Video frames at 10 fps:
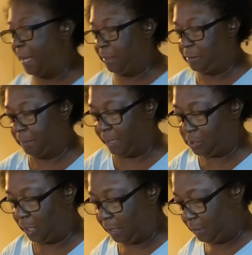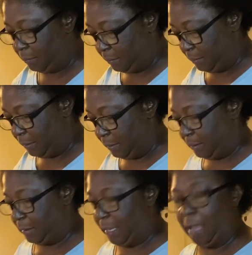into my chicken
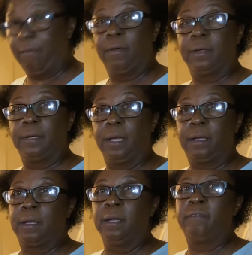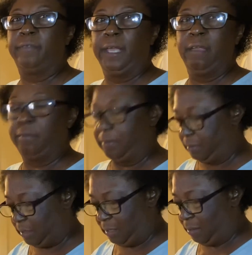to have a good flavor.
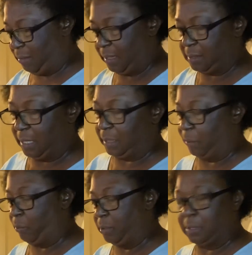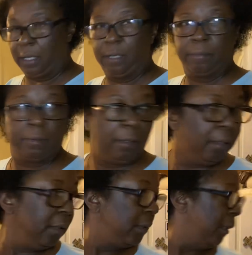You know, it's nothing worse than
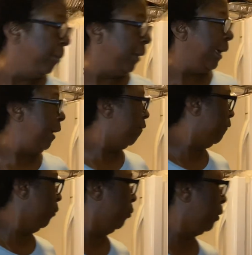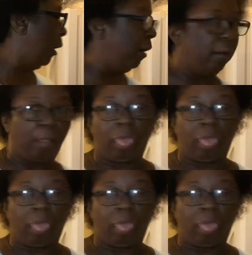some bland food, y'all.